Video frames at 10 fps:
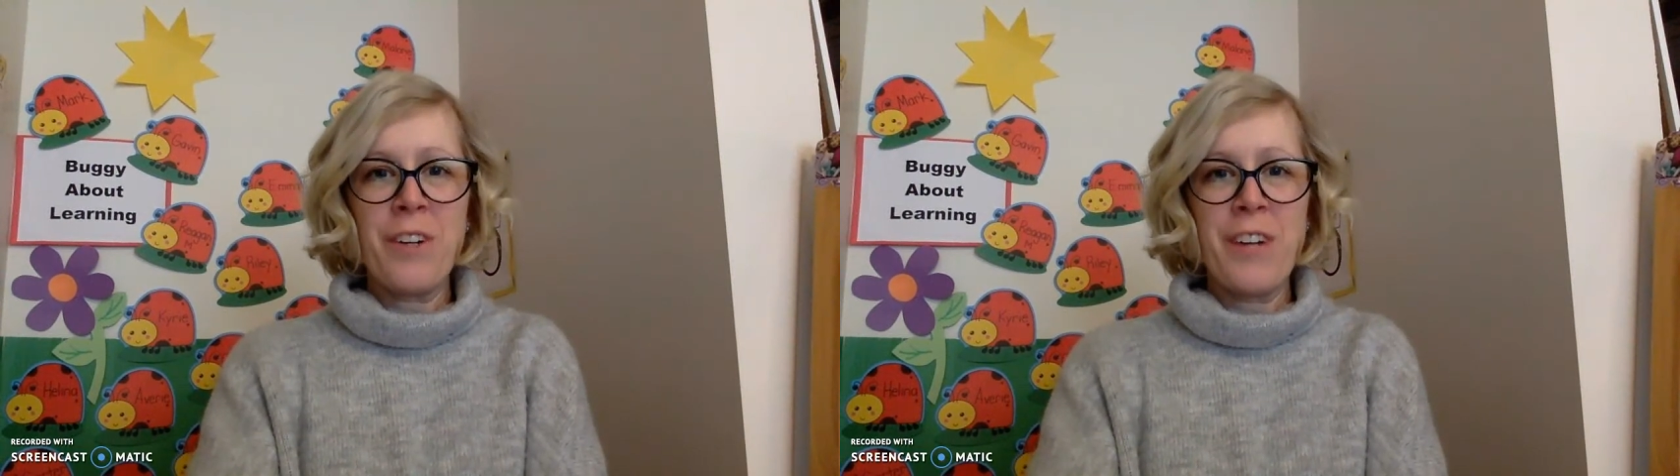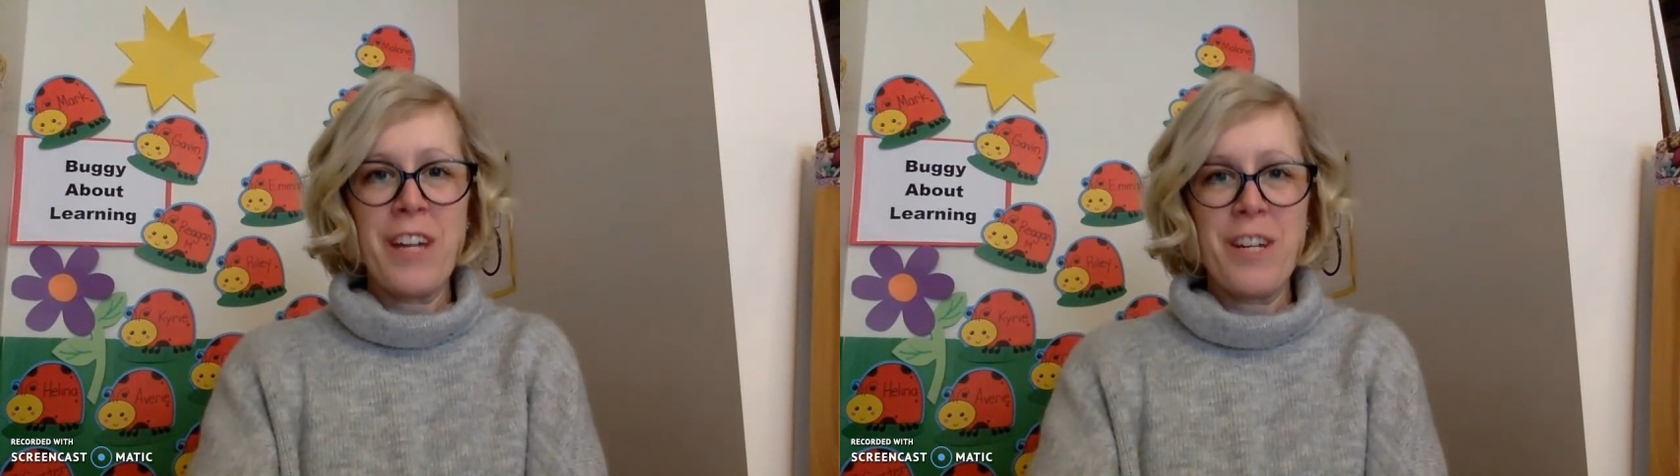
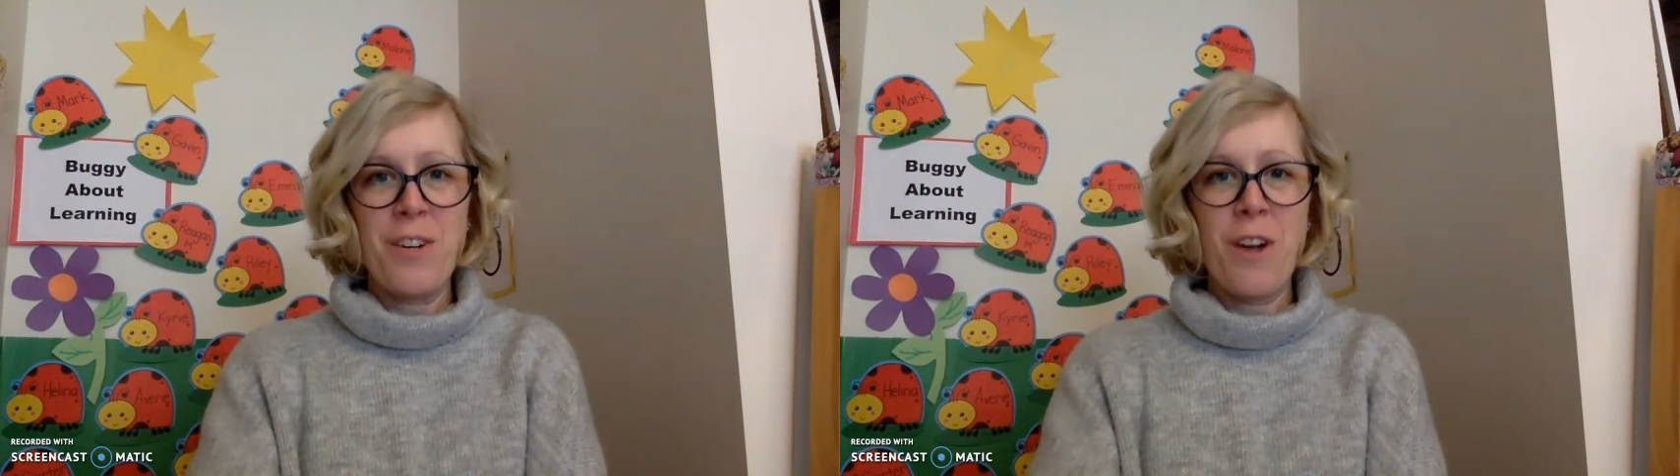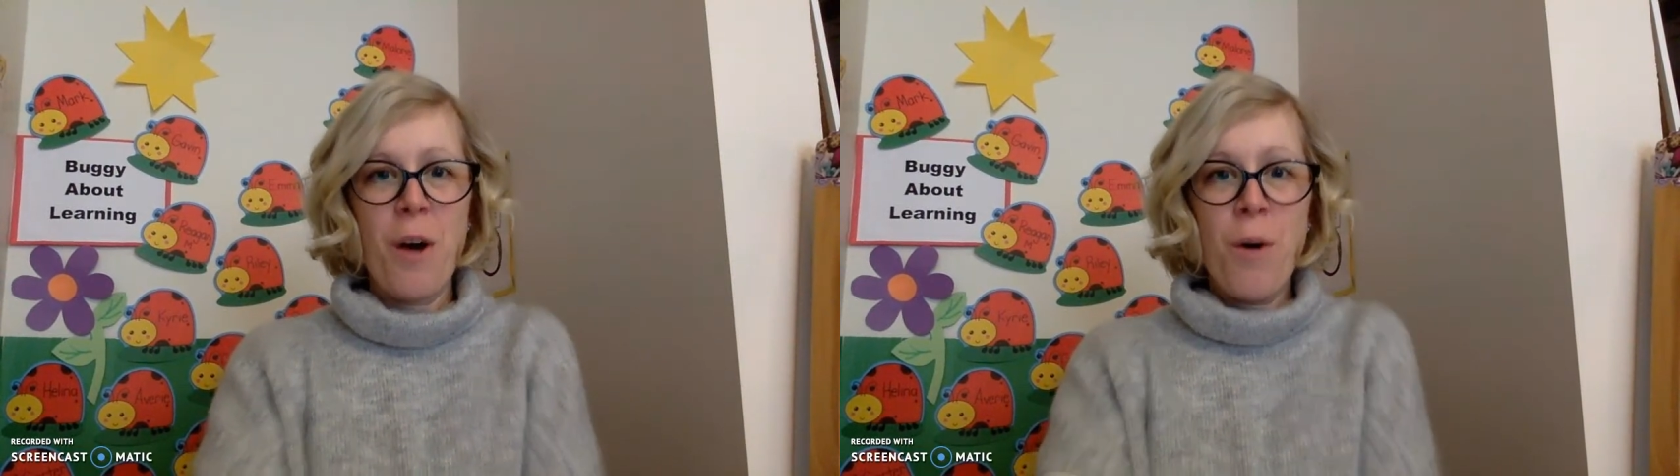create
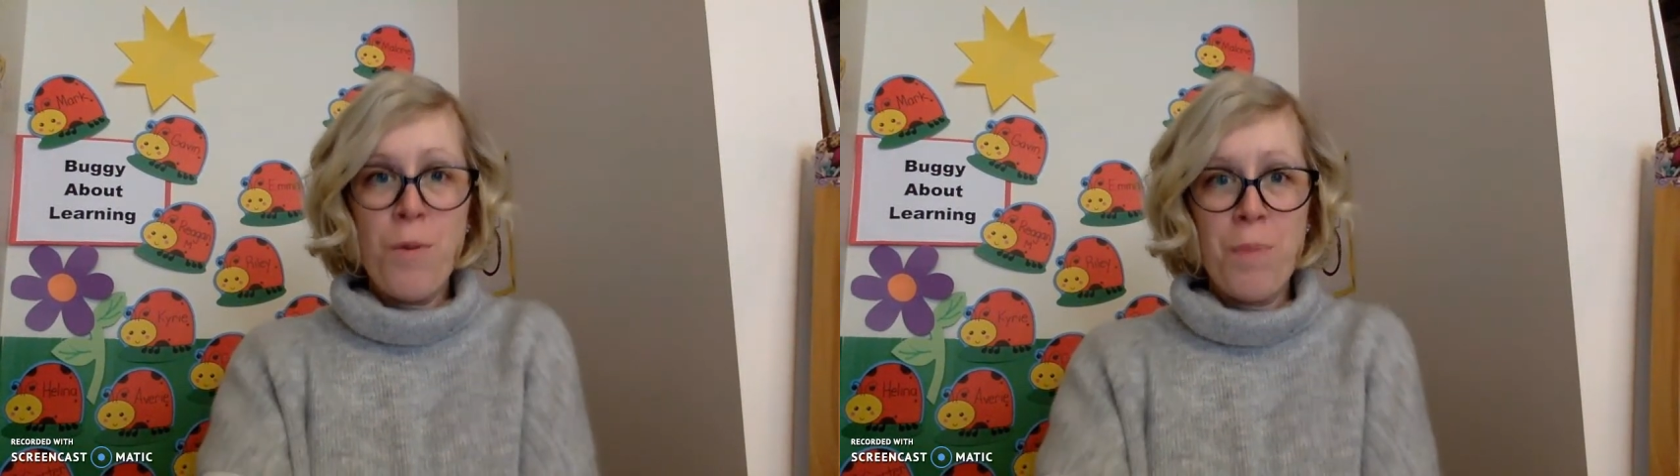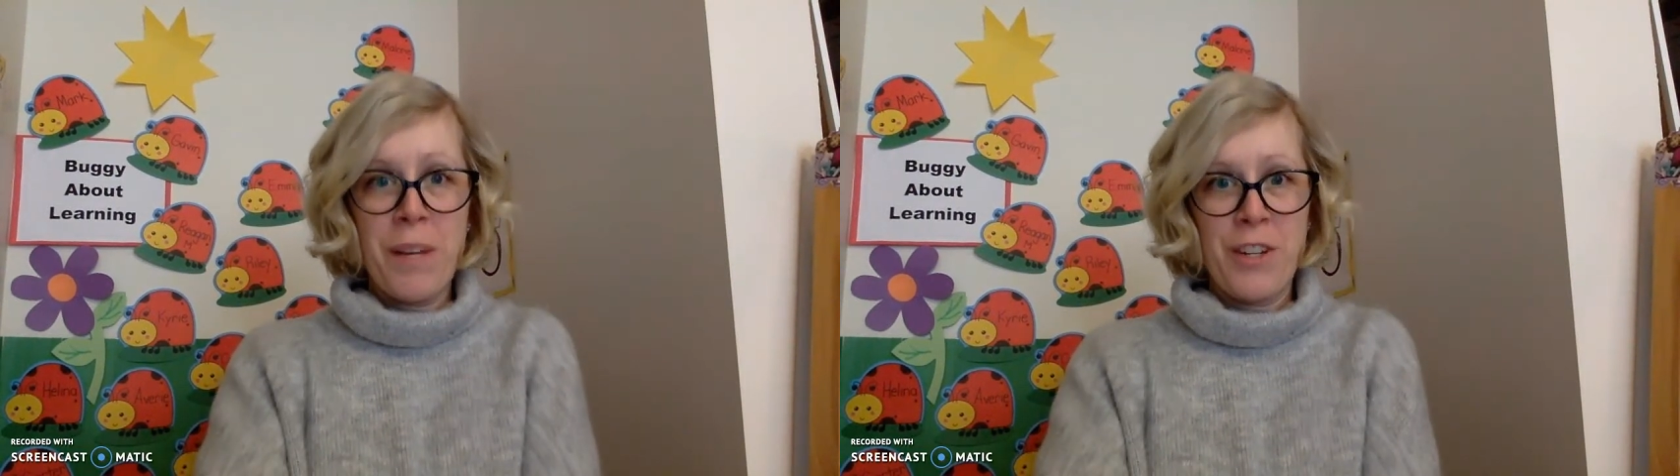your
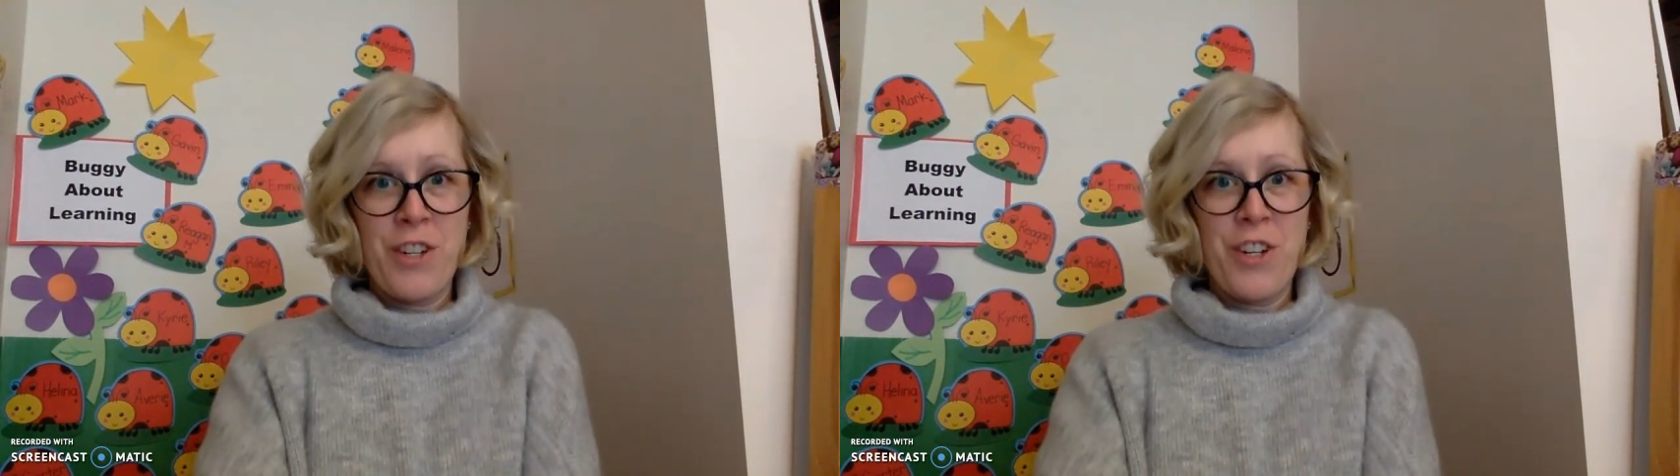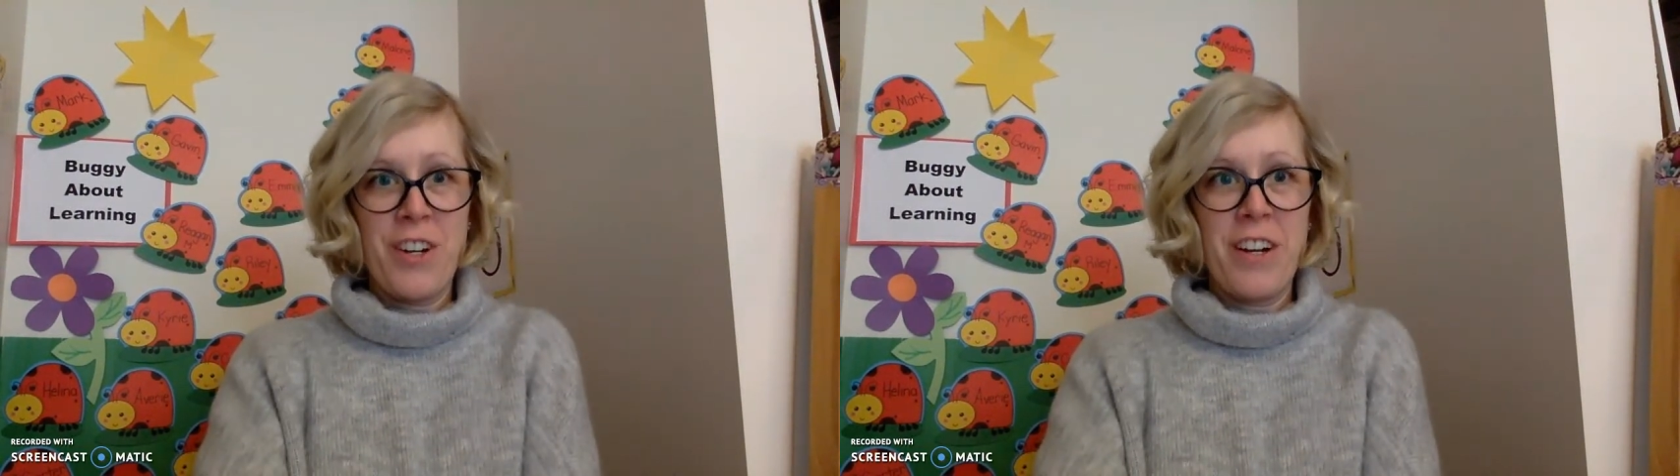own
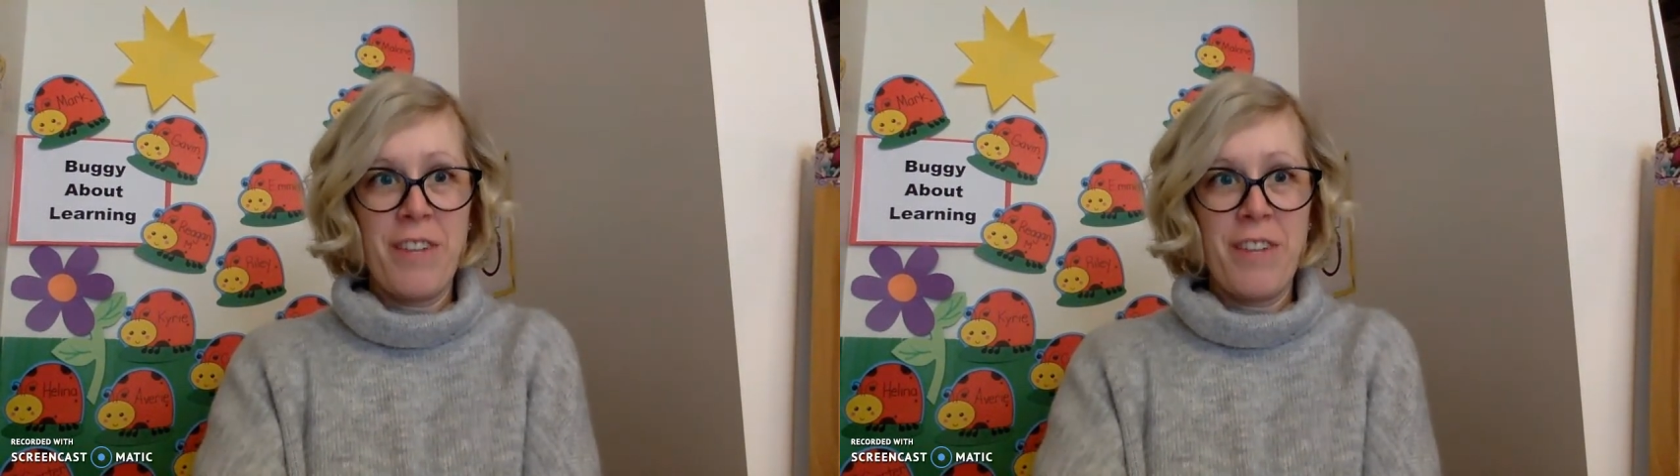picture